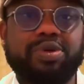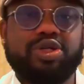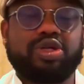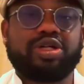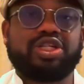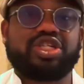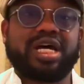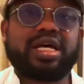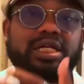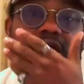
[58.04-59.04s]
we do it on this
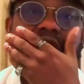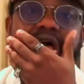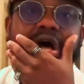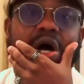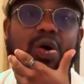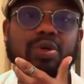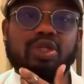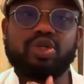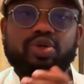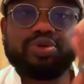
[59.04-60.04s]
channel. All we
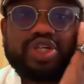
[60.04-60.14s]
do